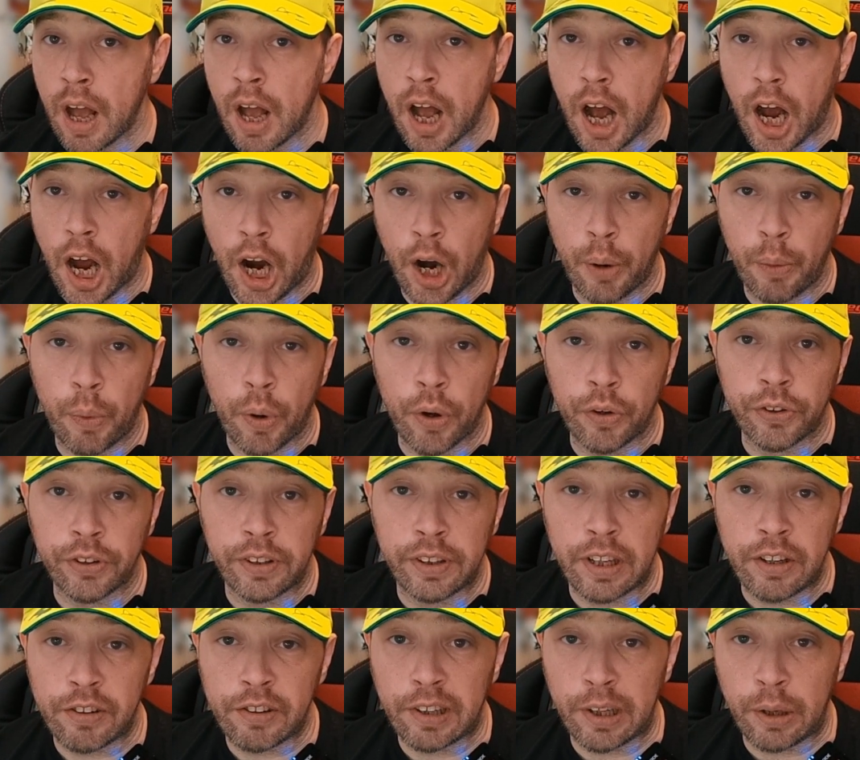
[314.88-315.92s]
I was
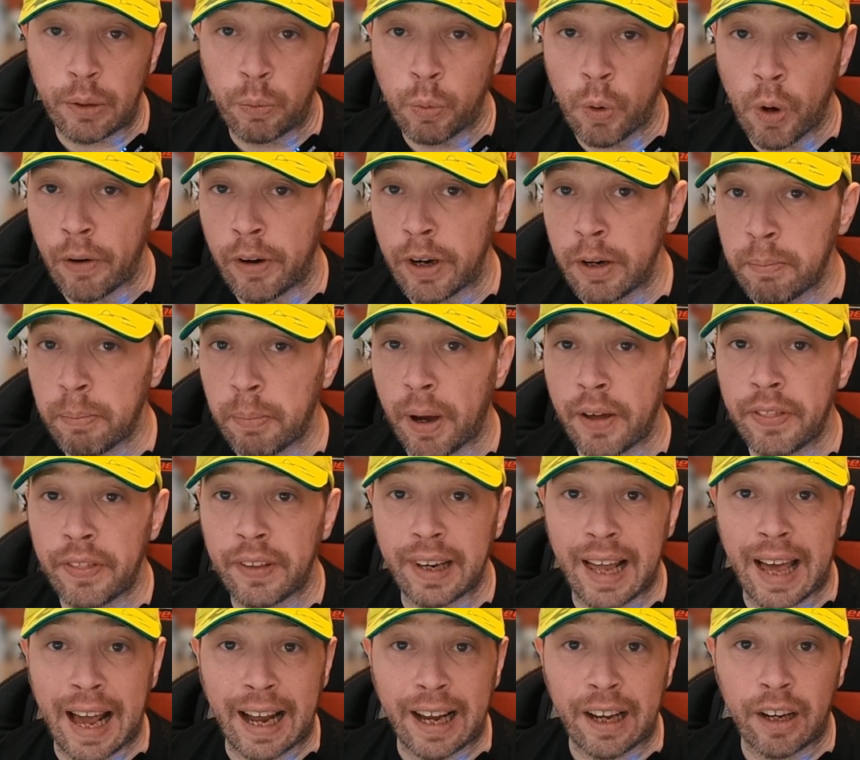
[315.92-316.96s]
initially worried by the
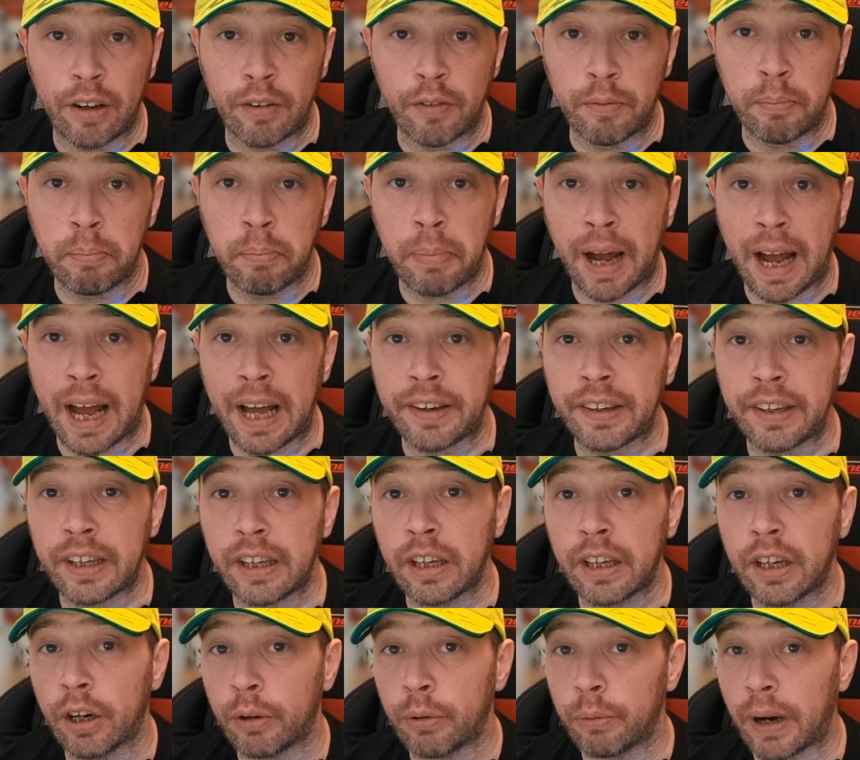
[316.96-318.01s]
lack of padding
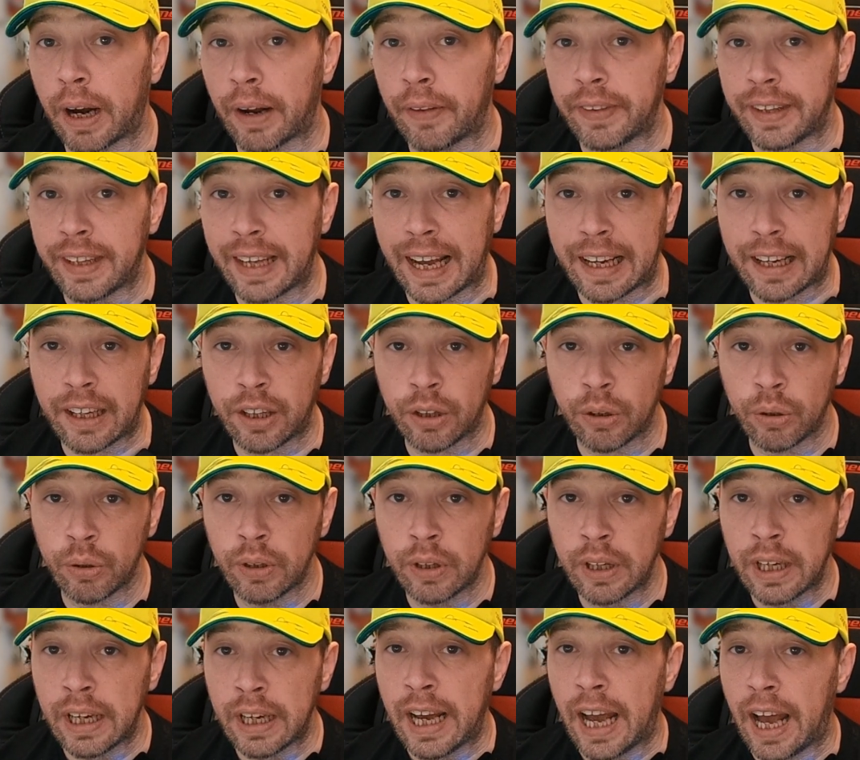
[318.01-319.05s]
around the ankle,
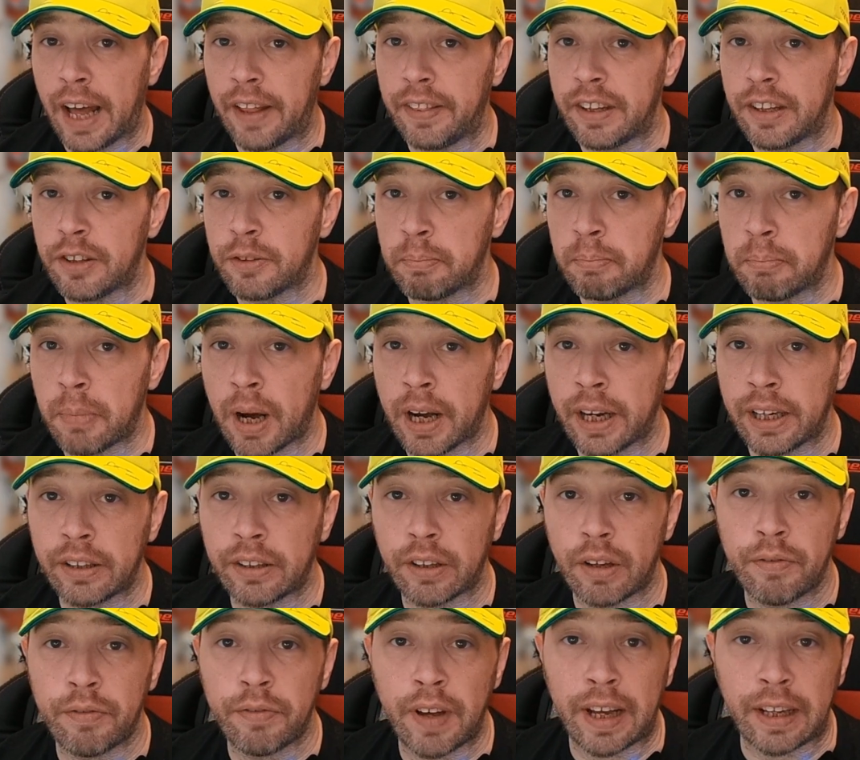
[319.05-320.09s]
and this might
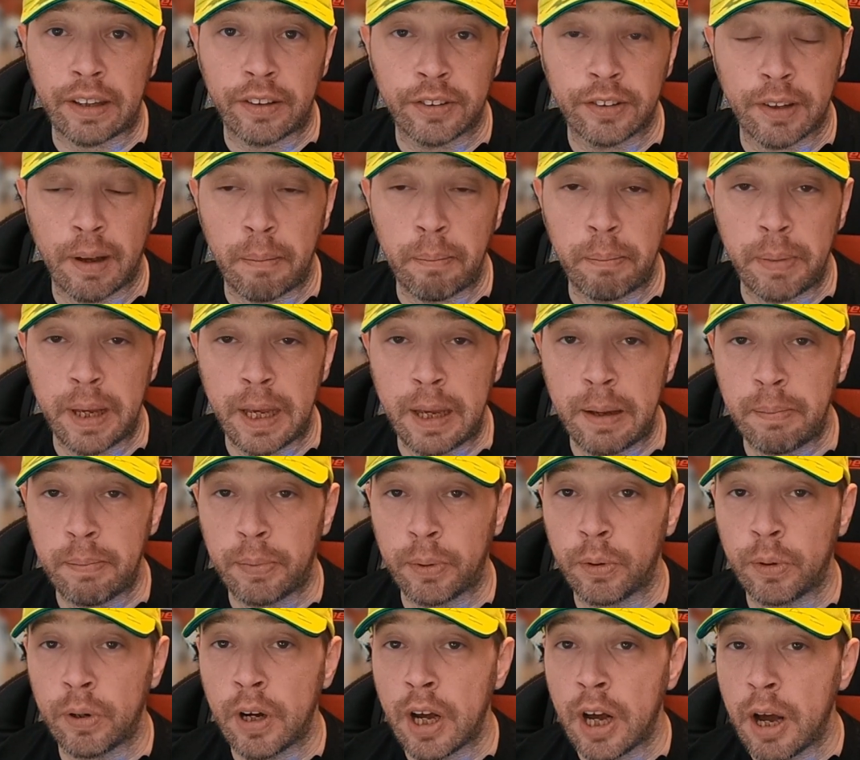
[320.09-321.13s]
affect some
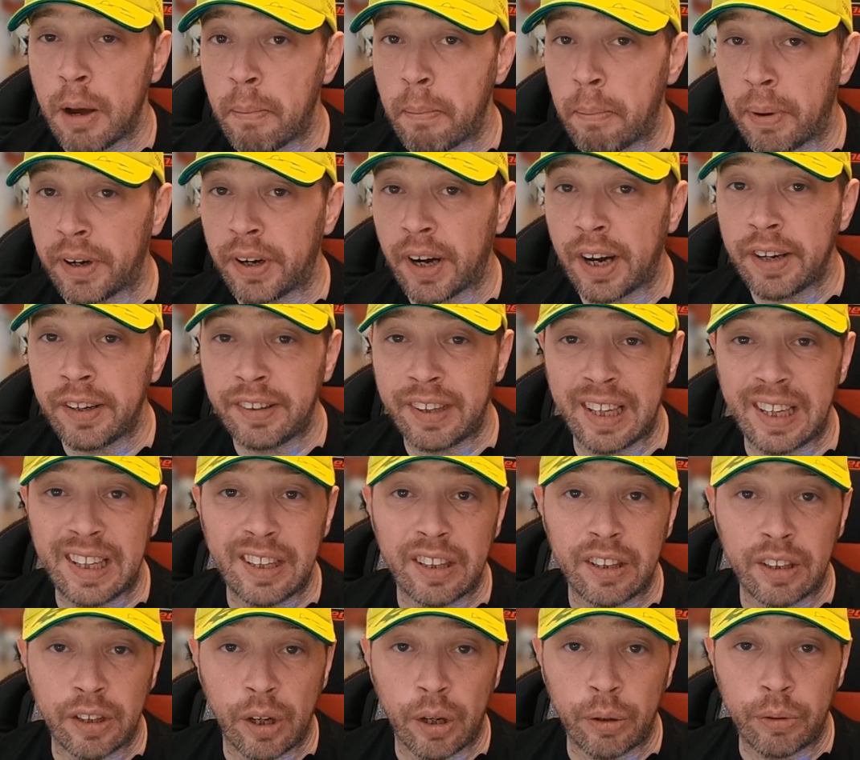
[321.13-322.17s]
people, but I
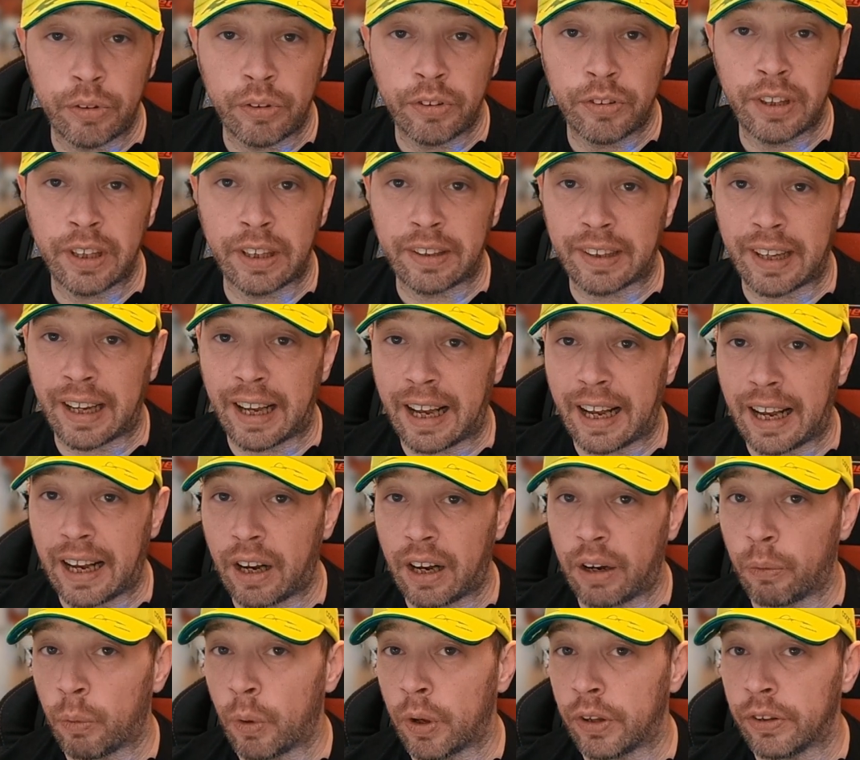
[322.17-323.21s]
didn't notice it
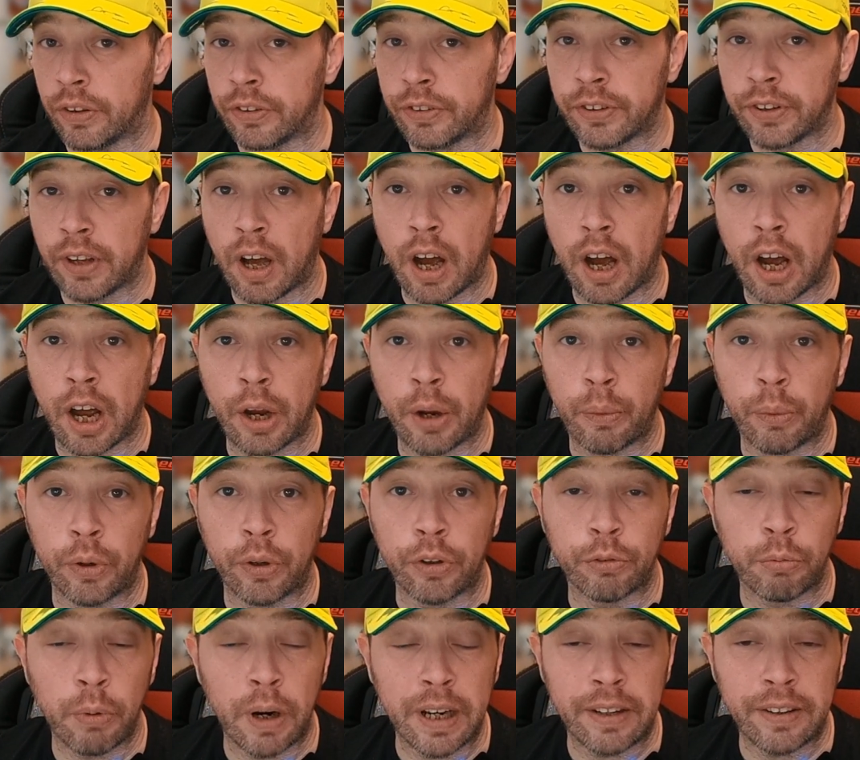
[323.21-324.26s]
once I
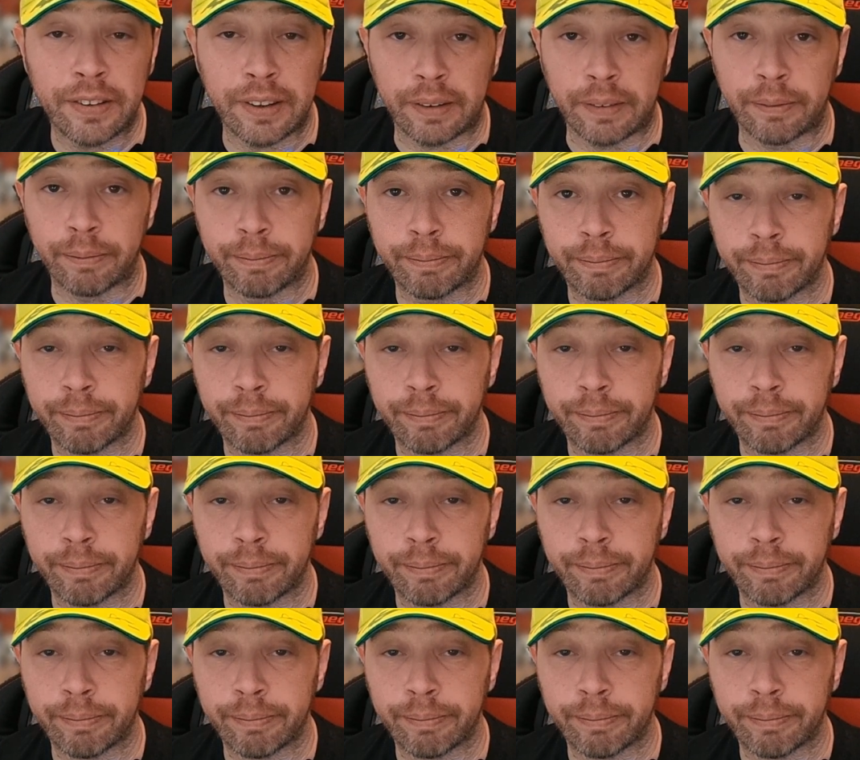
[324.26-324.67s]
was racing.